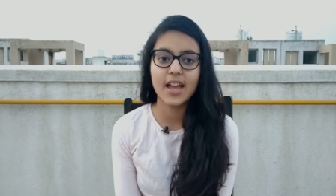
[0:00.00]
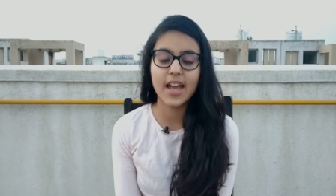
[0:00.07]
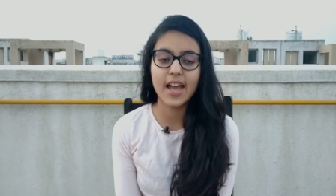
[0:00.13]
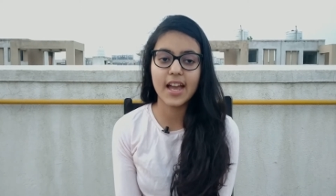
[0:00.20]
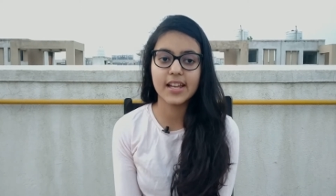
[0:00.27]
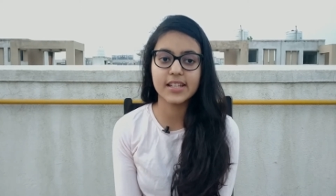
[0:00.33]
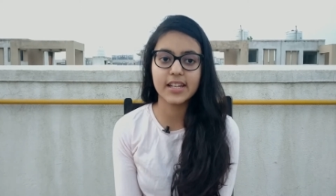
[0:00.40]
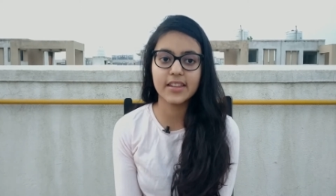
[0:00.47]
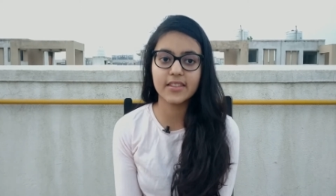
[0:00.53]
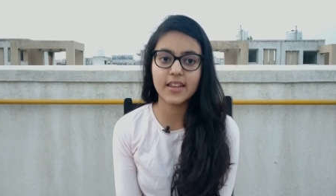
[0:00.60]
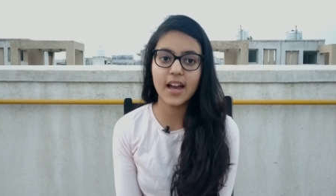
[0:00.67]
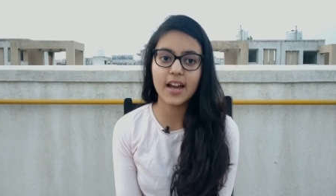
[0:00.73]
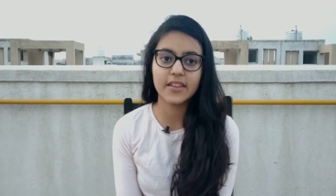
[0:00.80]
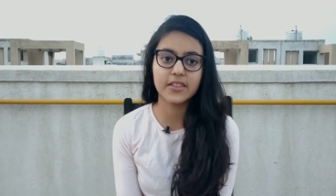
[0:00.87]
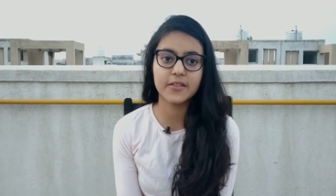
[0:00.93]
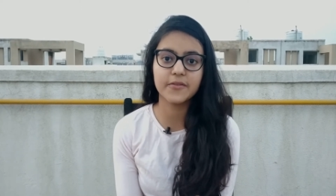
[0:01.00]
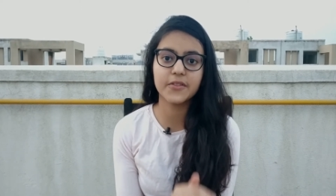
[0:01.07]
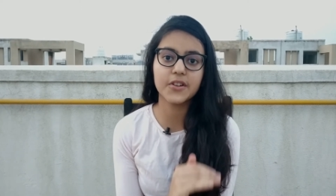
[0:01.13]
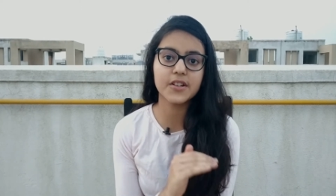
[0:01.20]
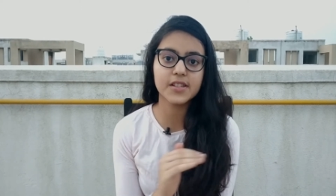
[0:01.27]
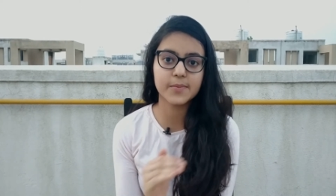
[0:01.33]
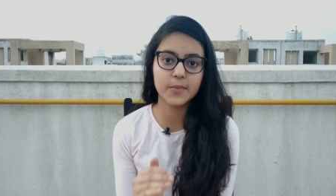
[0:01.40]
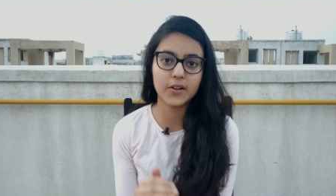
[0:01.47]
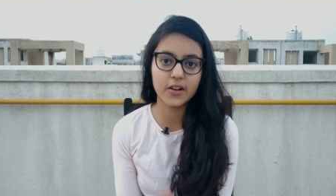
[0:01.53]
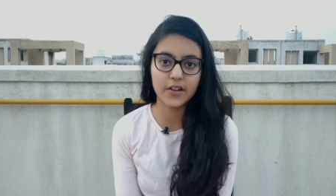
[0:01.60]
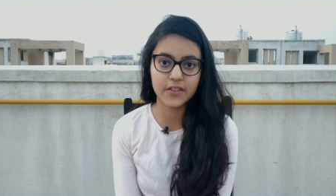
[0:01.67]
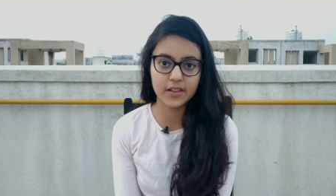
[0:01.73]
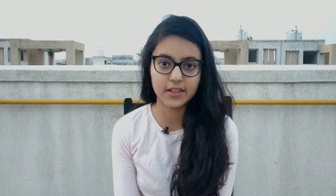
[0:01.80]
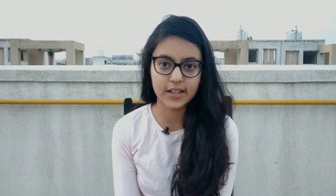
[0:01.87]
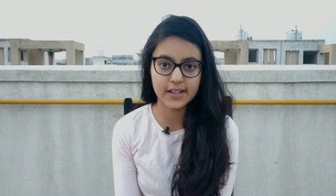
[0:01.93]
And in that, the first book
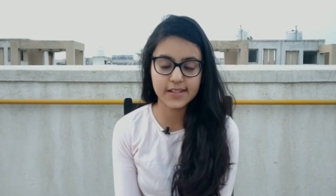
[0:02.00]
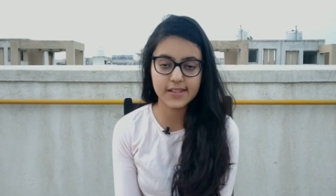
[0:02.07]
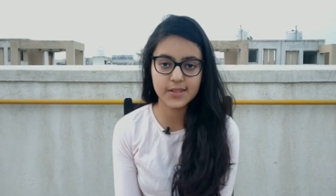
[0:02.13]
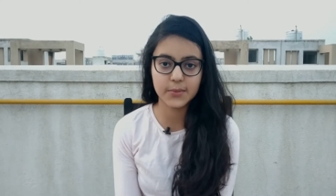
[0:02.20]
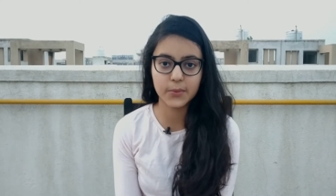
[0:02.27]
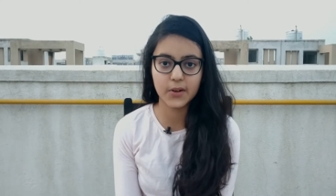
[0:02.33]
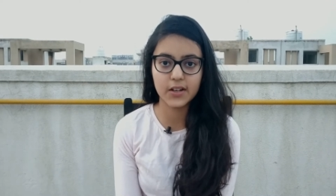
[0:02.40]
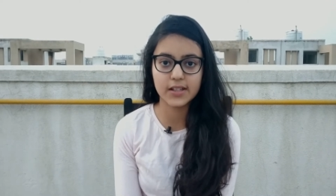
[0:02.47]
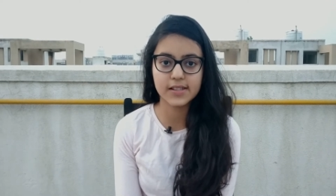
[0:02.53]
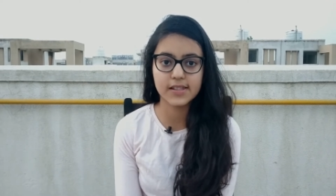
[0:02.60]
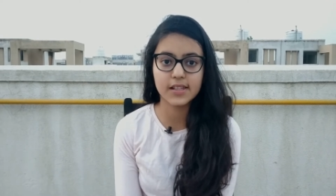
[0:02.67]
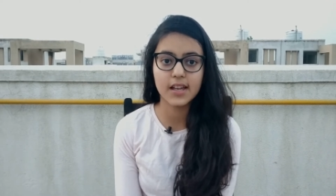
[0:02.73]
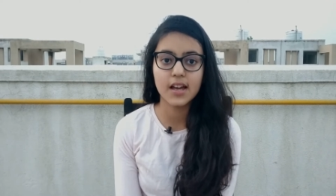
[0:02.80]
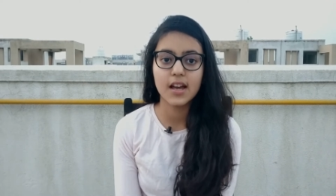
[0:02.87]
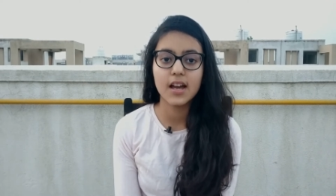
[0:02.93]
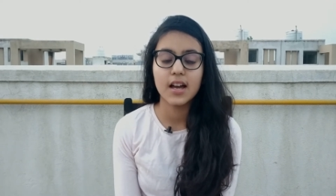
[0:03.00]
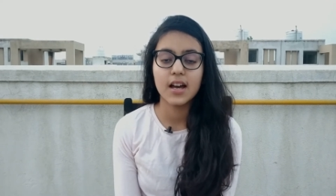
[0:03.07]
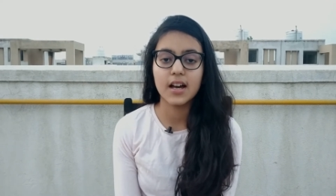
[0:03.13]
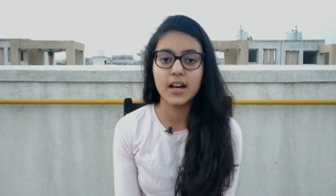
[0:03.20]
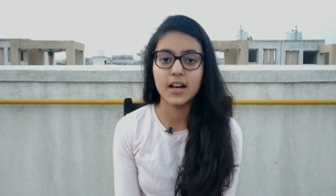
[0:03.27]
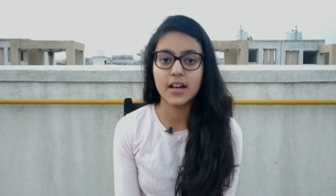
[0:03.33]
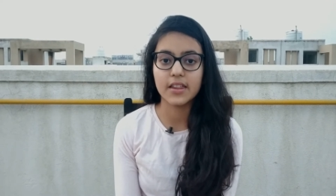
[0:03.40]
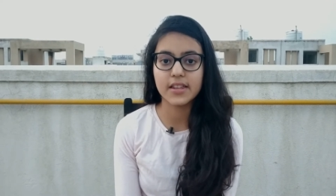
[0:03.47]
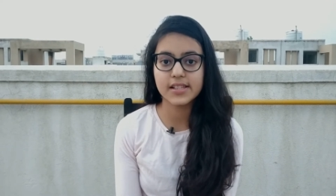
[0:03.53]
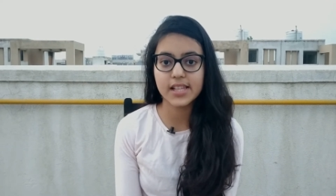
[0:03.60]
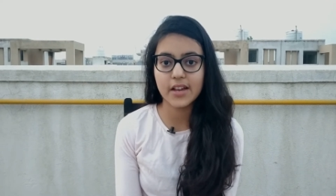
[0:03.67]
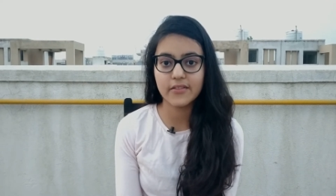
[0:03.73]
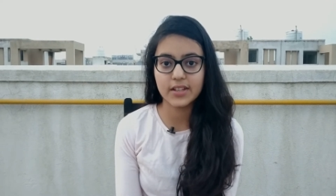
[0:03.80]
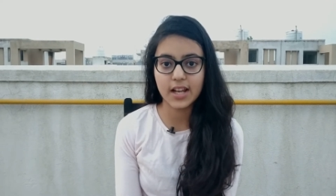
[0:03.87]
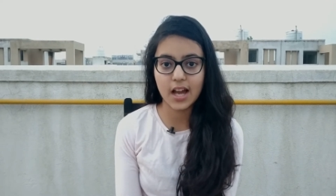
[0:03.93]
on the list was The
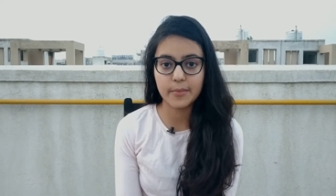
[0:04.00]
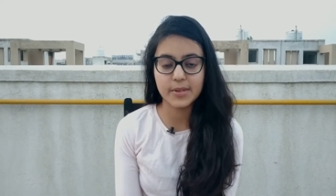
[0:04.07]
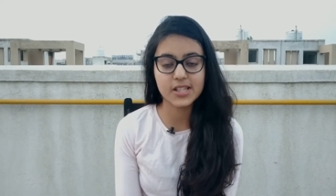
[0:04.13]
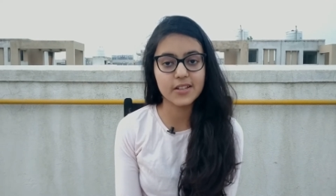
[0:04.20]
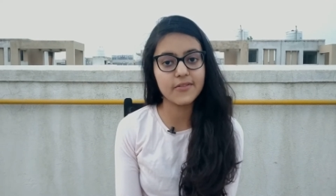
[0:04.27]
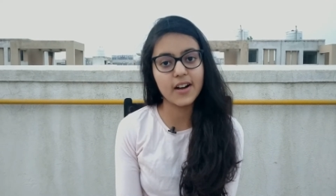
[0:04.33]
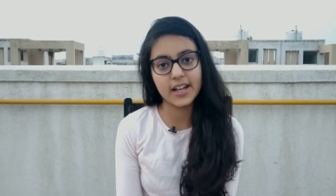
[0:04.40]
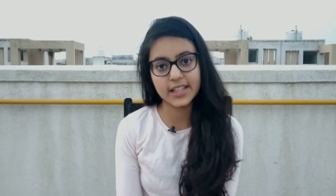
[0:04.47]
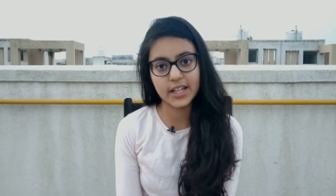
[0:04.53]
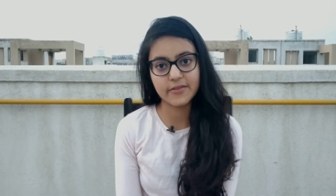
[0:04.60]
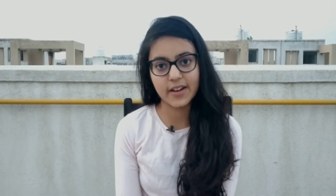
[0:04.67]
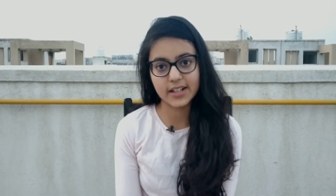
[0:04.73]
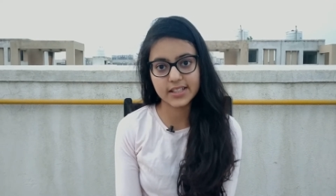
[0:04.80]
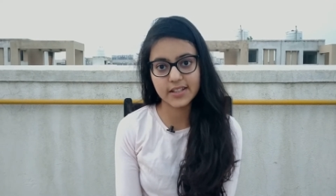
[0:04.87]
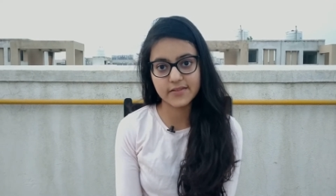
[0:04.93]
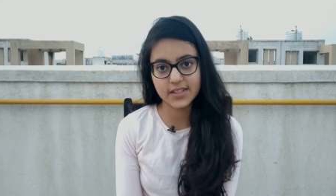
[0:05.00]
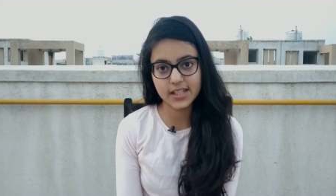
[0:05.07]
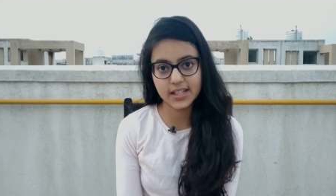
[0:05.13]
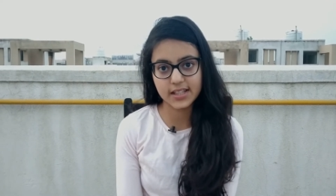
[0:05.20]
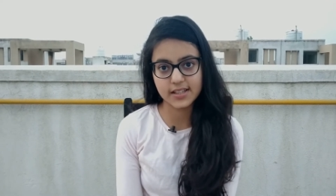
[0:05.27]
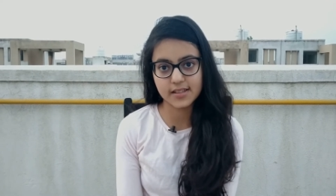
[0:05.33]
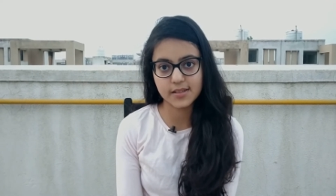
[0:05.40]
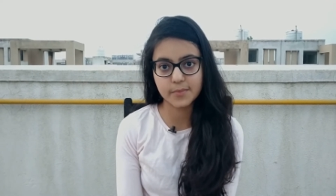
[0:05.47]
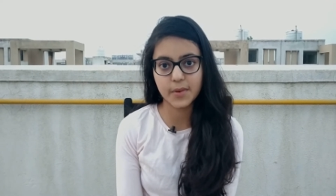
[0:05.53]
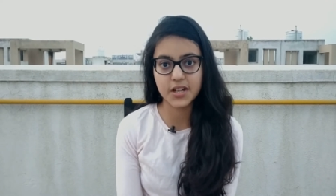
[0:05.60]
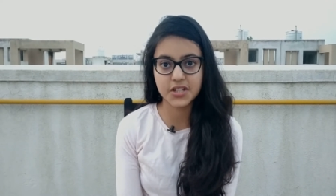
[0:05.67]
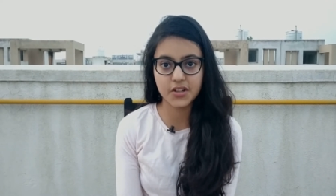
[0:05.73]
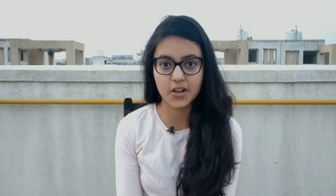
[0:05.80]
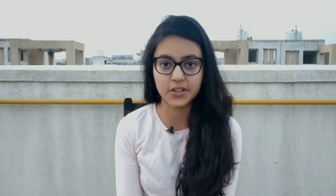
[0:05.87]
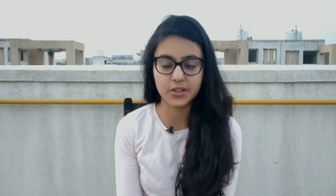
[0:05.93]
7 Habits of Highly Effective Teens
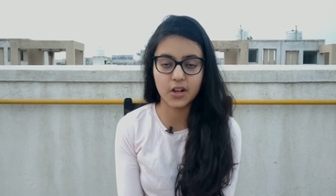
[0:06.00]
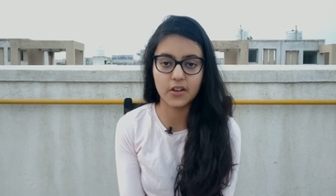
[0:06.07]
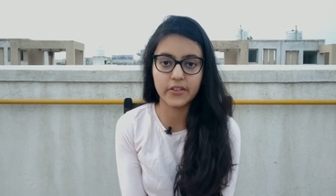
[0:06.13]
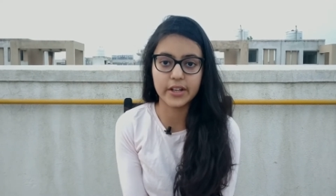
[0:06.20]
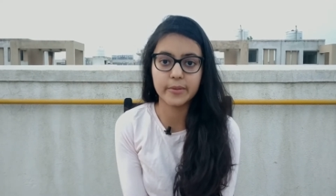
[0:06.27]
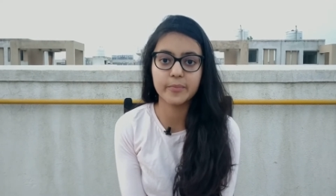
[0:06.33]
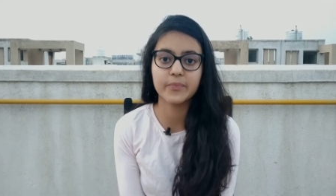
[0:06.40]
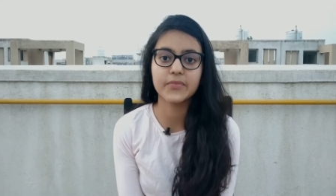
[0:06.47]
by Sean Covey.